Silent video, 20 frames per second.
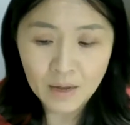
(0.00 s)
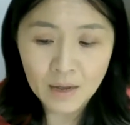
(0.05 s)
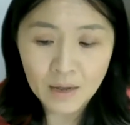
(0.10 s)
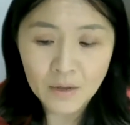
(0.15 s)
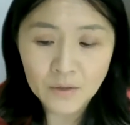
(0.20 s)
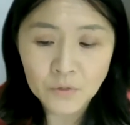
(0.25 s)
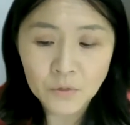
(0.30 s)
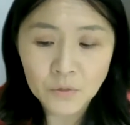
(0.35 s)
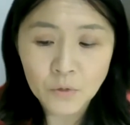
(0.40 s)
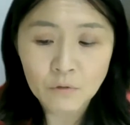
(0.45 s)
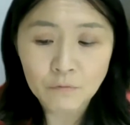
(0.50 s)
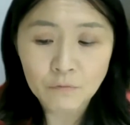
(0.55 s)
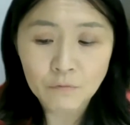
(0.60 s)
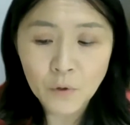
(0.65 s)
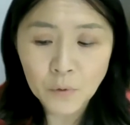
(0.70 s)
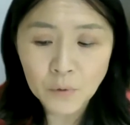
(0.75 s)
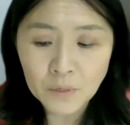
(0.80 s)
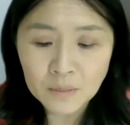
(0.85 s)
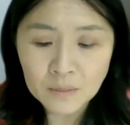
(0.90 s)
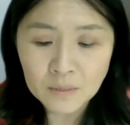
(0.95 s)
So the
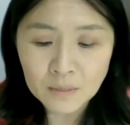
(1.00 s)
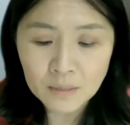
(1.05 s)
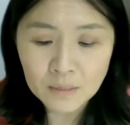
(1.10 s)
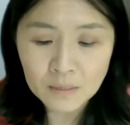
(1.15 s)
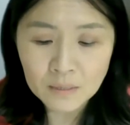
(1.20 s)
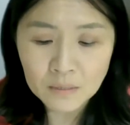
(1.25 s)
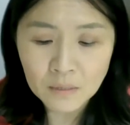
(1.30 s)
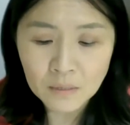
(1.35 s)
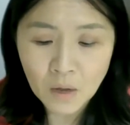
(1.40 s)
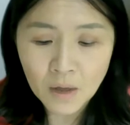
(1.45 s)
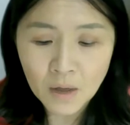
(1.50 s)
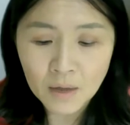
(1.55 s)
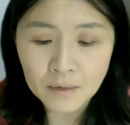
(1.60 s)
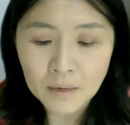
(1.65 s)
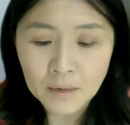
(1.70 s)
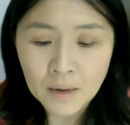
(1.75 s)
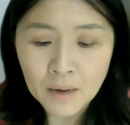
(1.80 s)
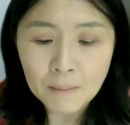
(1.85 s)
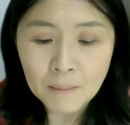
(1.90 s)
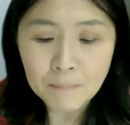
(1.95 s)
focus is on
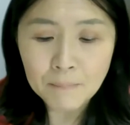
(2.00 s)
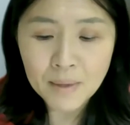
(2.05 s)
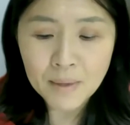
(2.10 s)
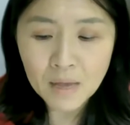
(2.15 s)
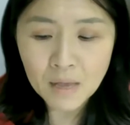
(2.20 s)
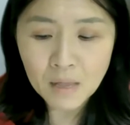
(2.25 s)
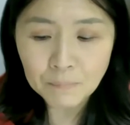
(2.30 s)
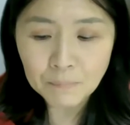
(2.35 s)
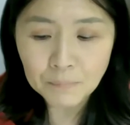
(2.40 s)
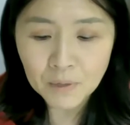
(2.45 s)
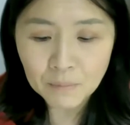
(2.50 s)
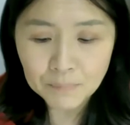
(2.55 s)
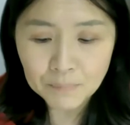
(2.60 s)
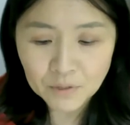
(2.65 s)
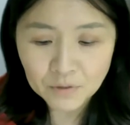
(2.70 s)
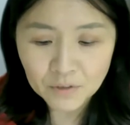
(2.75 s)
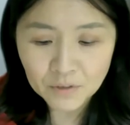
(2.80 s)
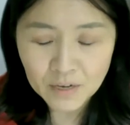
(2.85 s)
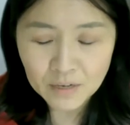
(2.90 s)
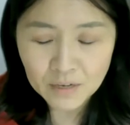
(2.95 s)
male
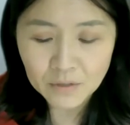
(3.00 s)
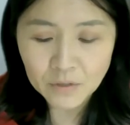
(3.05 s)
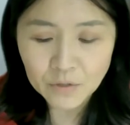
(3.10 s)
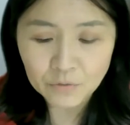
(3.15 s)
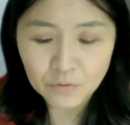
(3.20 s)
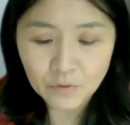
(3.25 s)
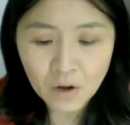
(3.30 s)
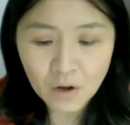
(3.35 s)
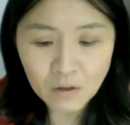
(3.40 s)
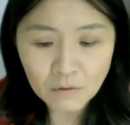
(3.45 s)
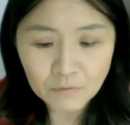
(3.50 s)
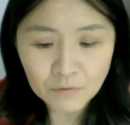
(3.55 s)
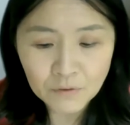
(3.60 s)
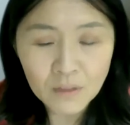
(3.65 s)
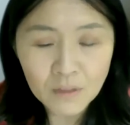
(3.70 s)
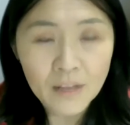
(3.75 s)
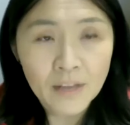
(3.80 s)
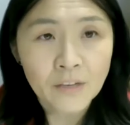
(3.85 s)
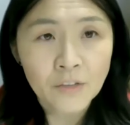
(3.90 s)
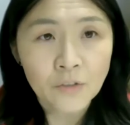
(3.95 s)
perpetrators'
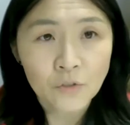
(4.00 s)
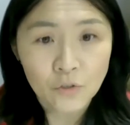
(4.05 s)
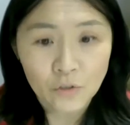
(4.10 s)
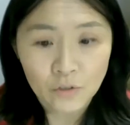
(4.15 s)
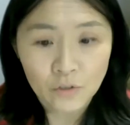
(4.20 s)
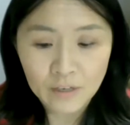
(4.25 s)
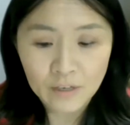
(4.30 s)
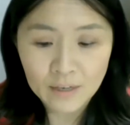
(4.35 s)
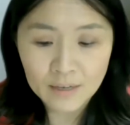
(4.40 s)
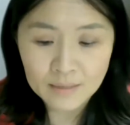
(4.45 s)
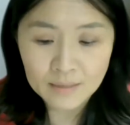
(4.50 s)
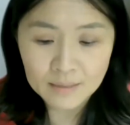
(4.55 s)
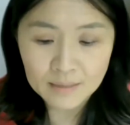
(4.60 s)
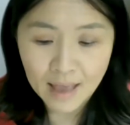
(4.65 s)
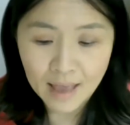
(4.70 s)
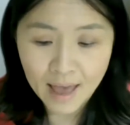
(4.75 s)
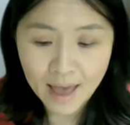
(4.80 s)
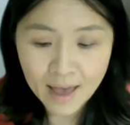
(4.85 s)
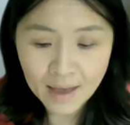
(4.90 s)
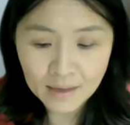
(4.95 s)
wrongful and injurious
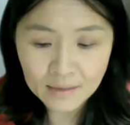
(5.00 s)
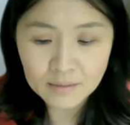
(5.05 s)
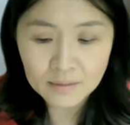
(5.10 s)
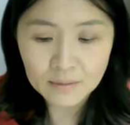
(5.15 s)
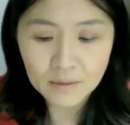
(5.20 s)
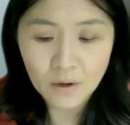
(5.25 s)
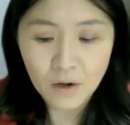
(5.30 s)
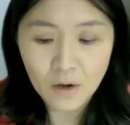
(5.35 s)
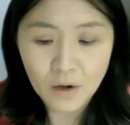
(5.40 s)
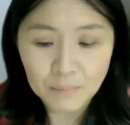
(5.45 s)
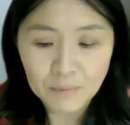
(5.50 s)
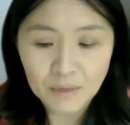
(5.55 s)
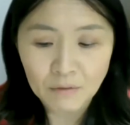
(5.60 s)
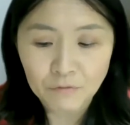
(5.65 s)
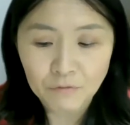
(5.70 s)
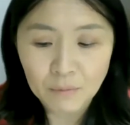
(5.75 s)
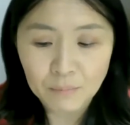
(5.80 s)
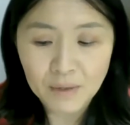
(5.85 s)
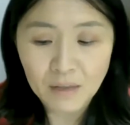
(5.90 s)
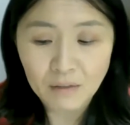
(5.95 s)
acts harming
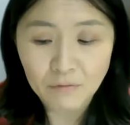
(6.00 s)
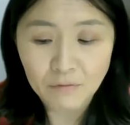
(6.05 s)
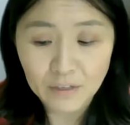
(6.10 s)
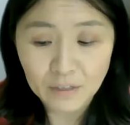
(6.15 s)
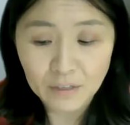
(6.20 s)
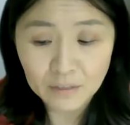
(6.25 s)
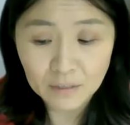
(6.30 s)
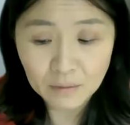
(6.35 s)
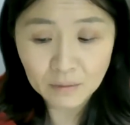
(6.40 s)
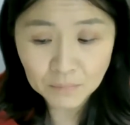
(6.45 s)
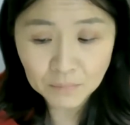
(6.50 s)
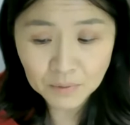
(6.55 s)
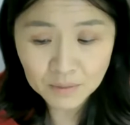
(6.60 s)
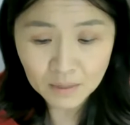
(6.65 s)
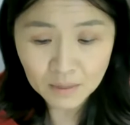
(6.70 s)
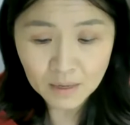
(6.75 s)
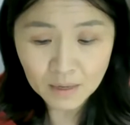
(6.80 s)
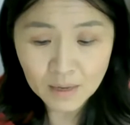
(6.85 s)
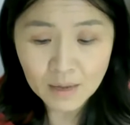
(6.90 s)
female victims,